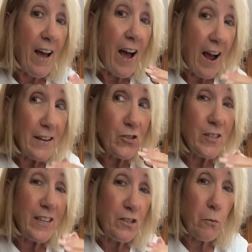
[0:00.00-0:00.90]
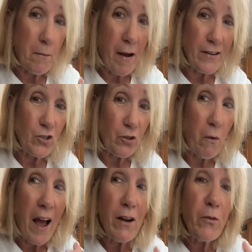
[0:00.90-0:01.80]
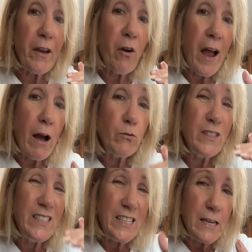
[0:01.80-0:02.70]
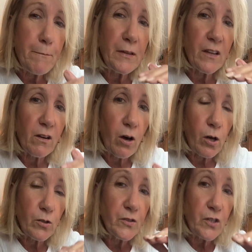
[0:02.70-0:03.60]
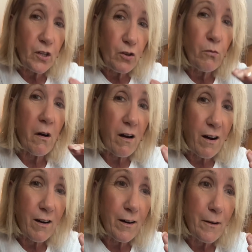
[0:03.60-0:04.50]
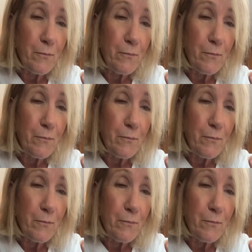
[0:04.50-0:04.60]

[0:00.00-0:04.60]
I just need to remind you, I don't care how deep in the cult you are,